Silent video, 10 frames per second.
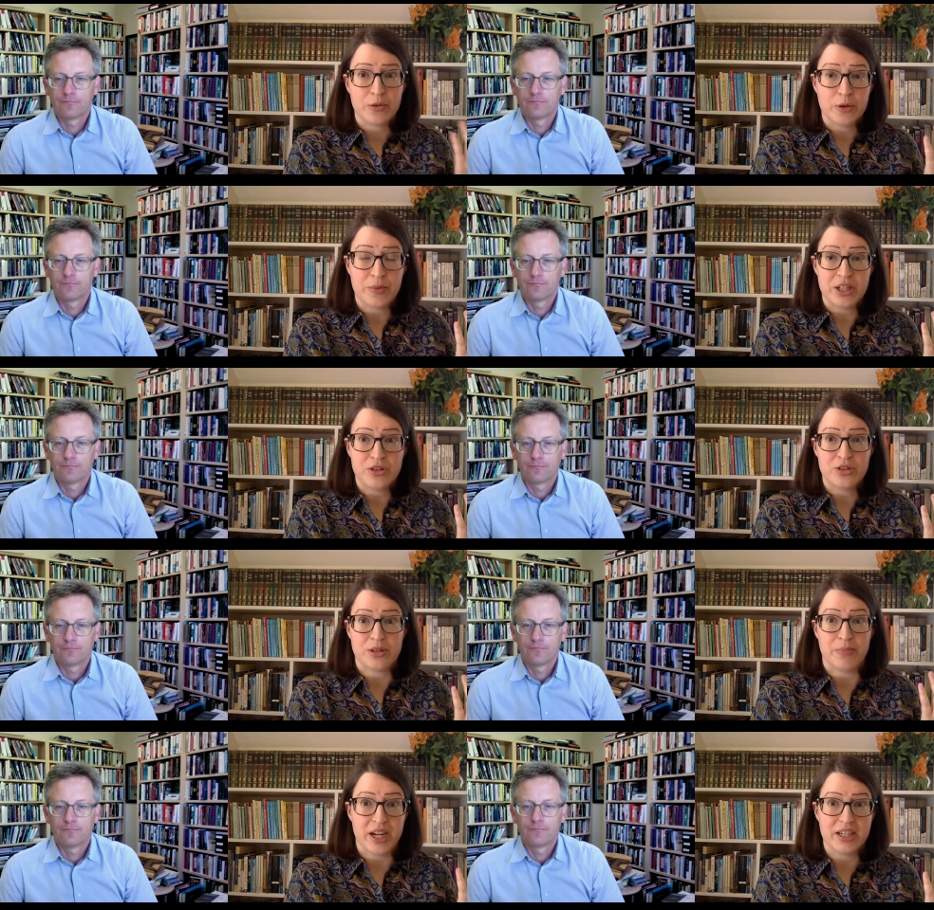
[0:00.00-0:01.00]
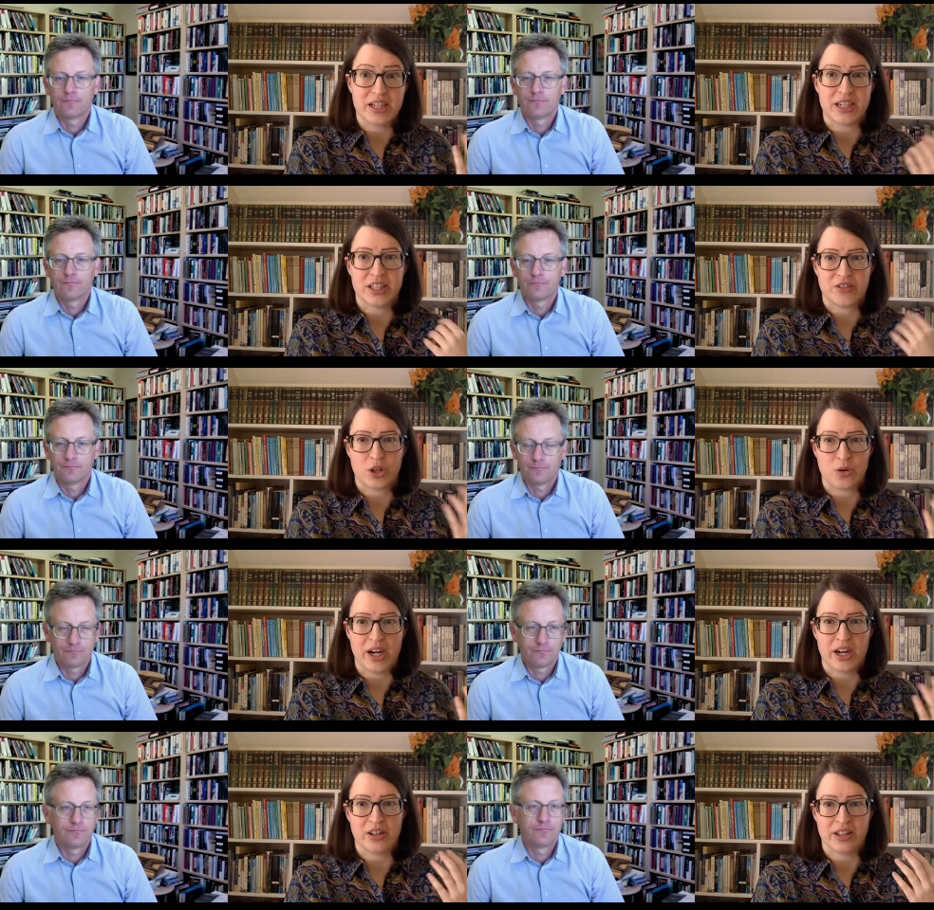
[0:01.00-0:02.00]
Speaker 1: it would be too demanding to
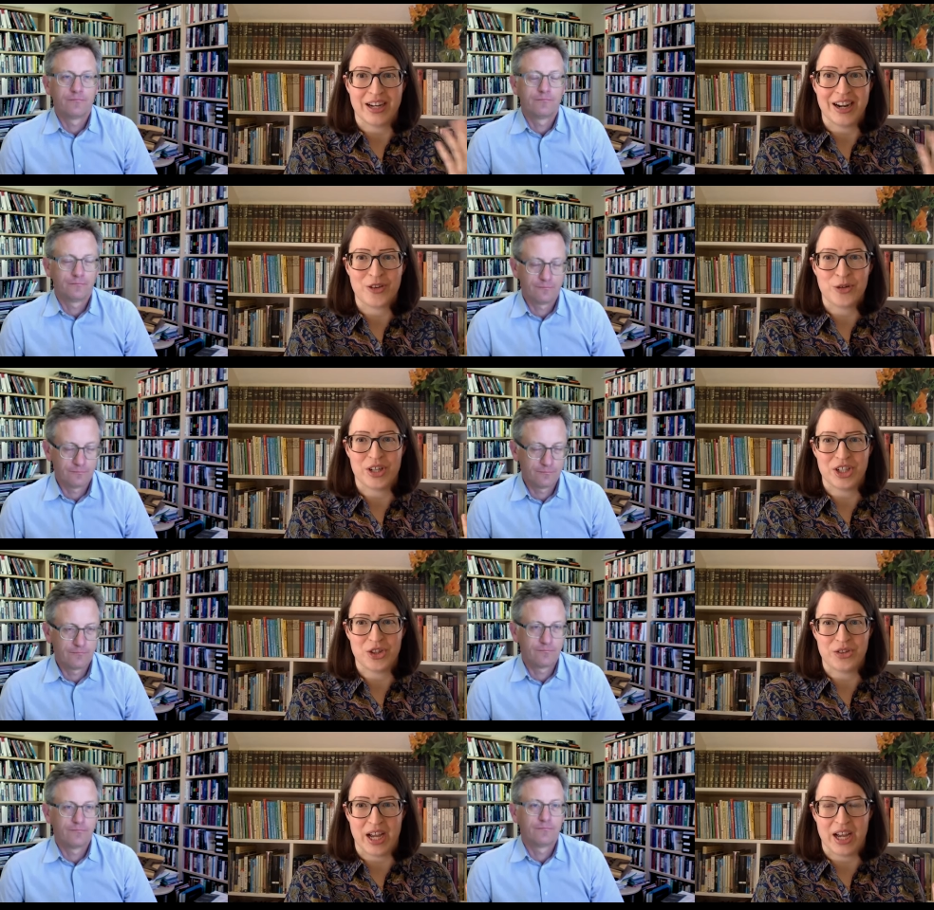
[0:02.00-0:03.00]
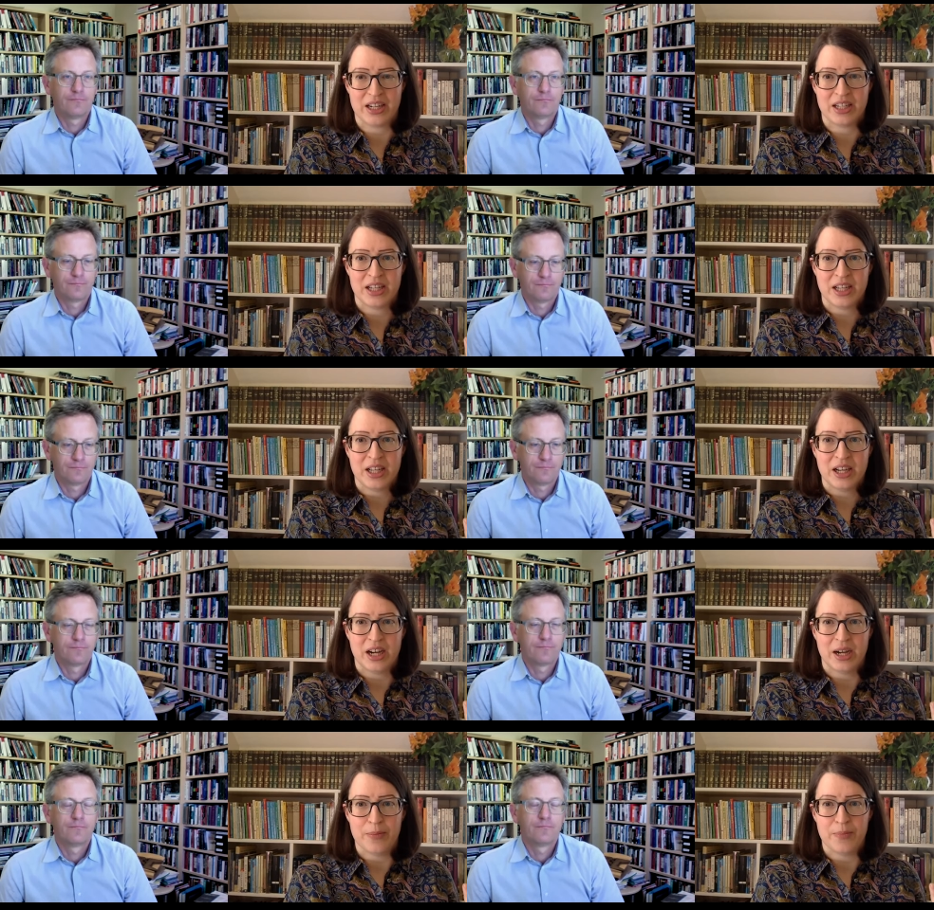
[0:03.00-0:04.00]
require that everyone do that
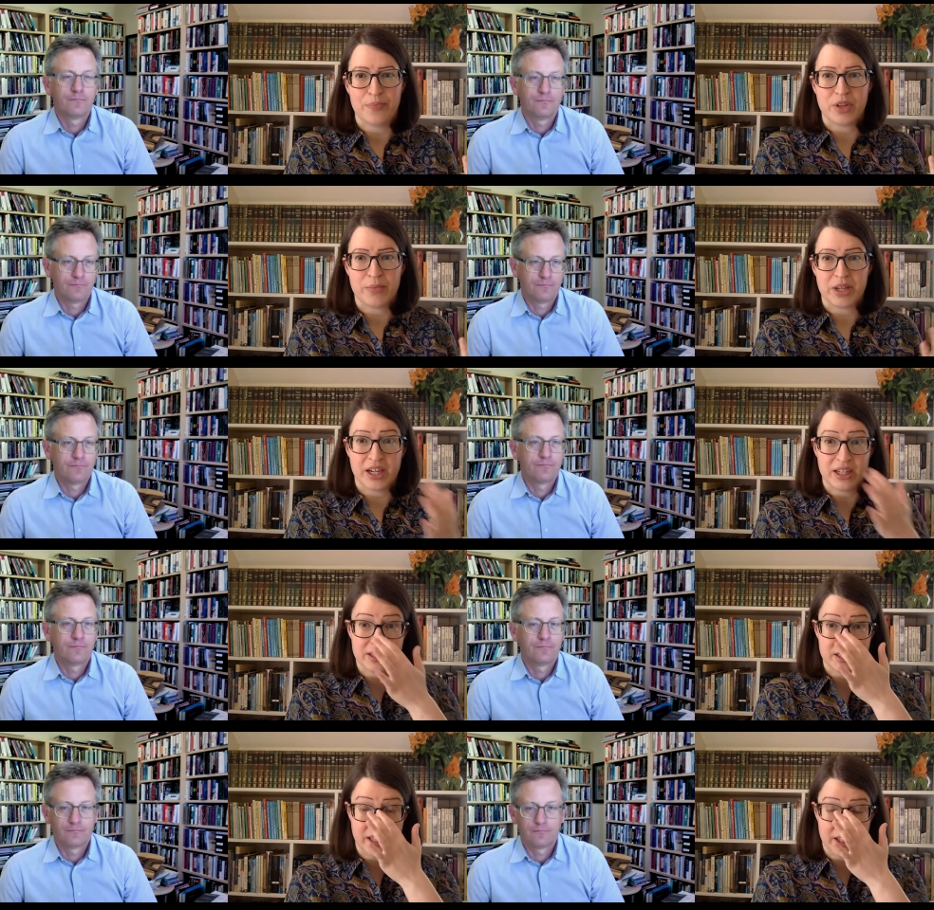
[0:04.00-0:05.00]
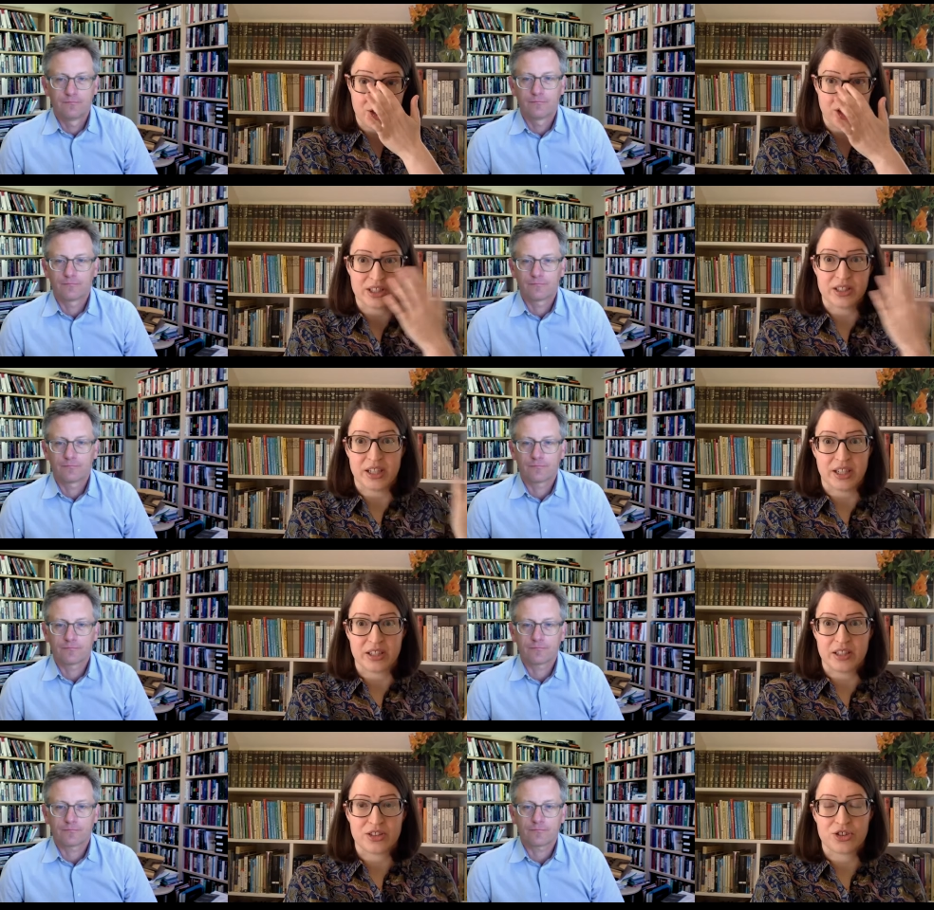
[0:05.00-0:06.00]
because it's just
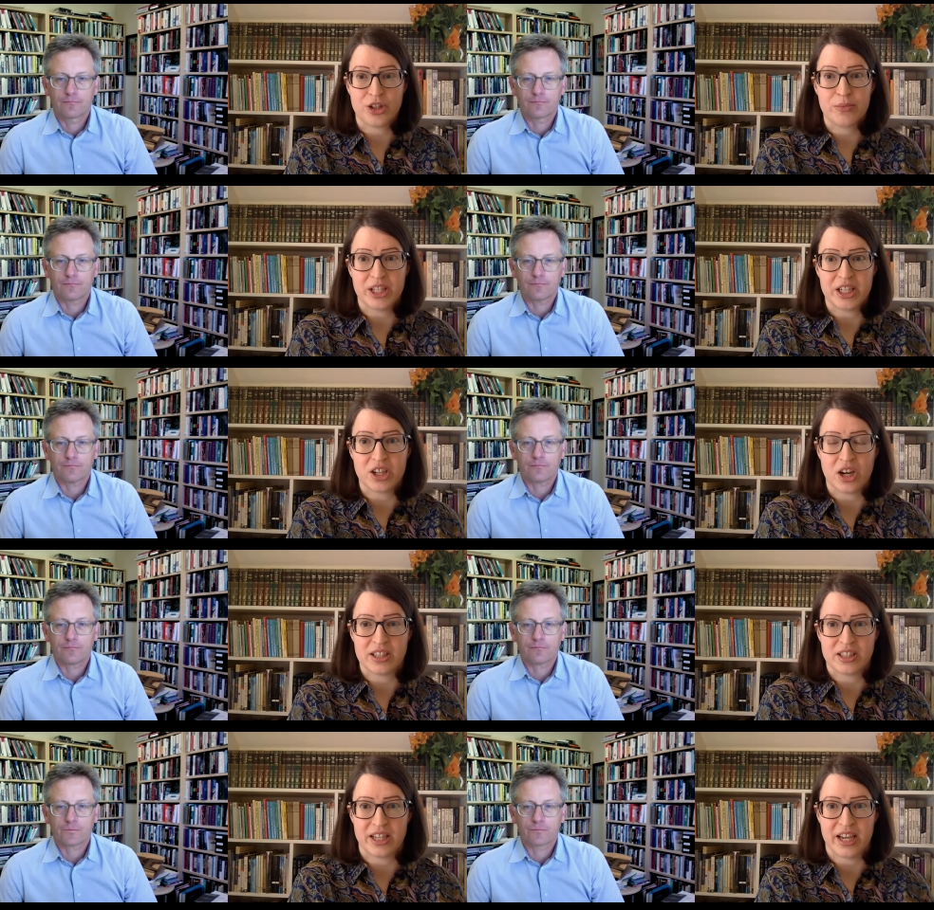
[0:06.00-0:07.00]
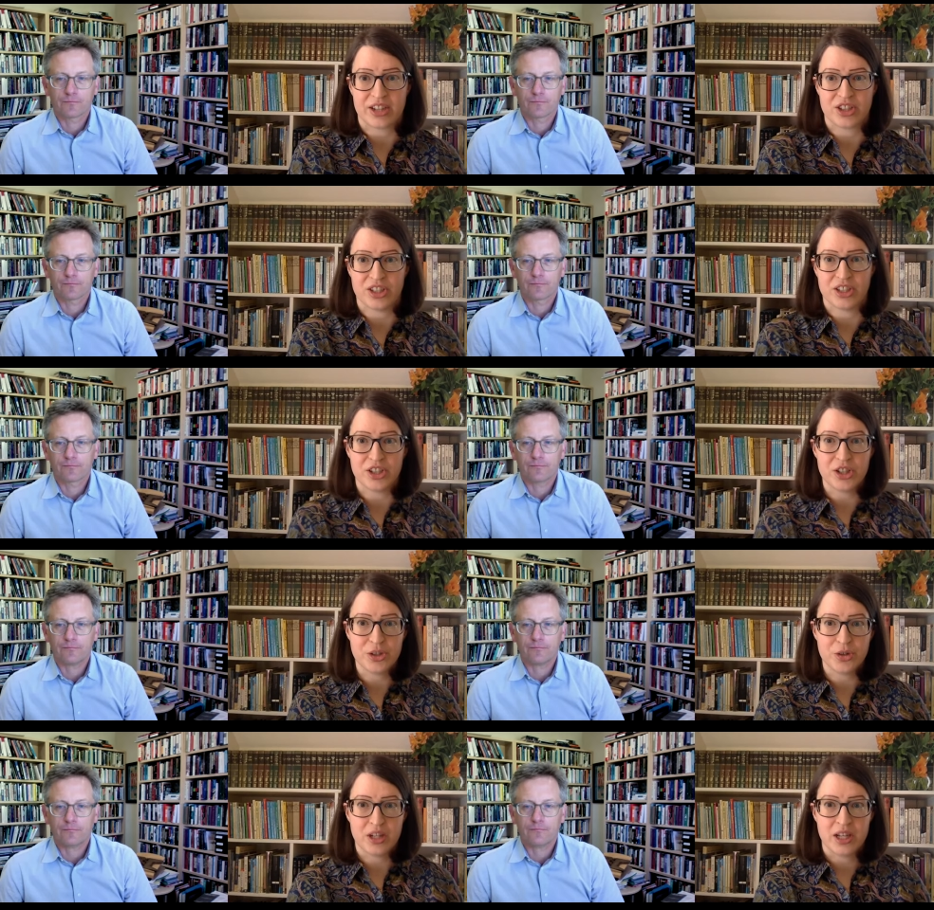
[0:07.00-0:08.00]
an extremely costly action to
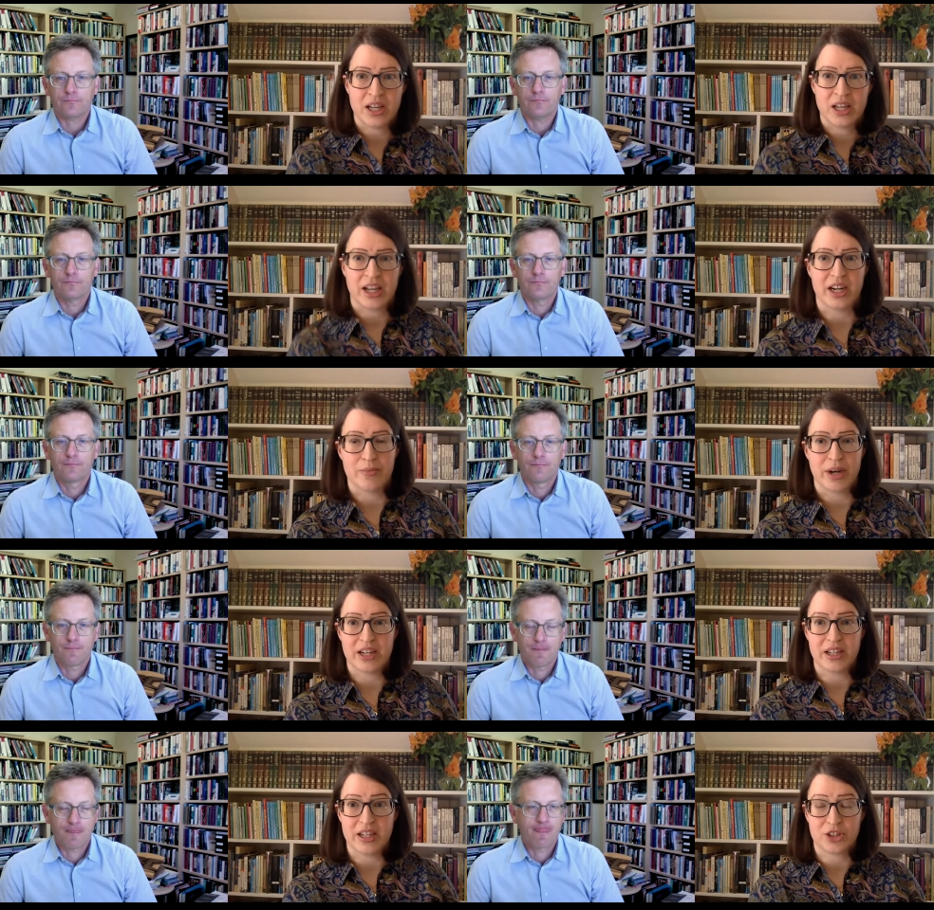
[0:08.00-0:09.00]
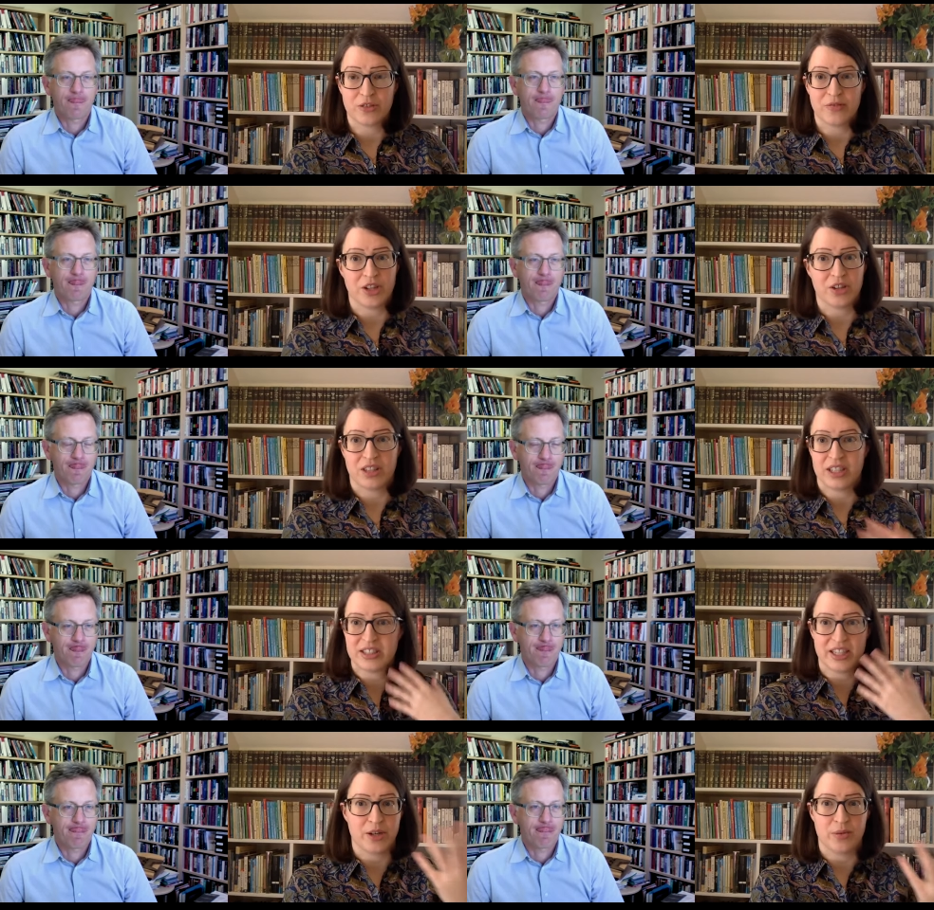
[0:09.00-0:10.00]
you, and it might interfere,
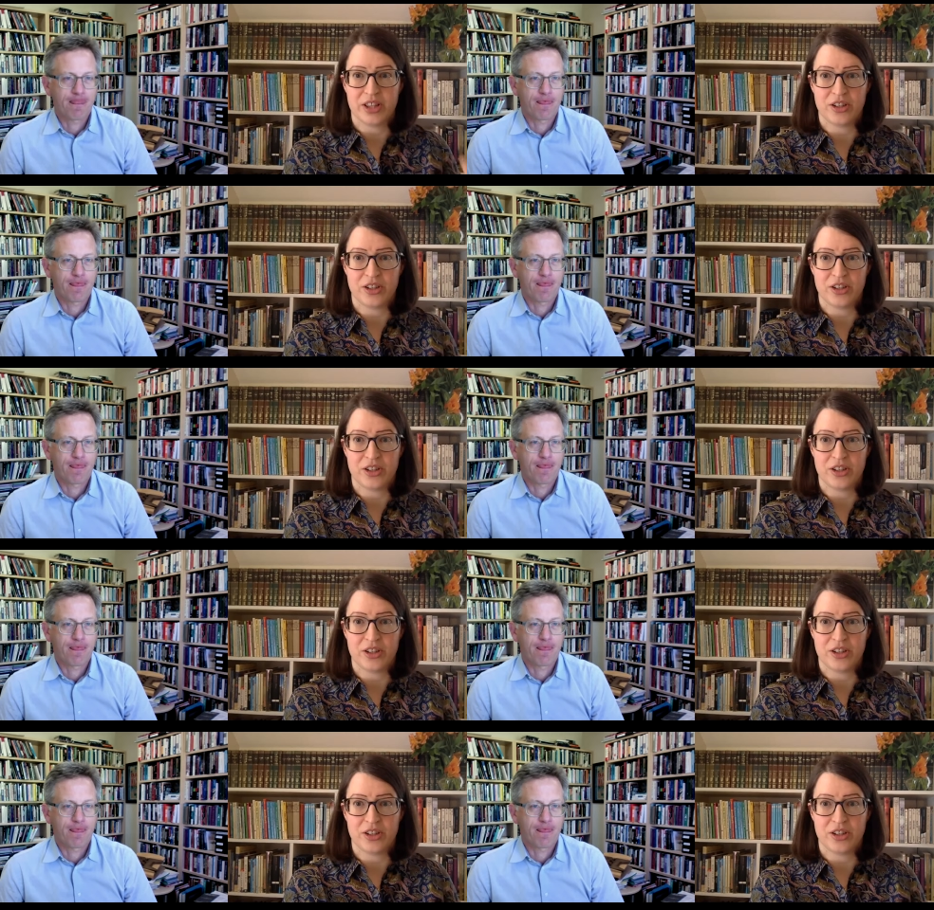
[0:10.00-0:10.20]
let's say, with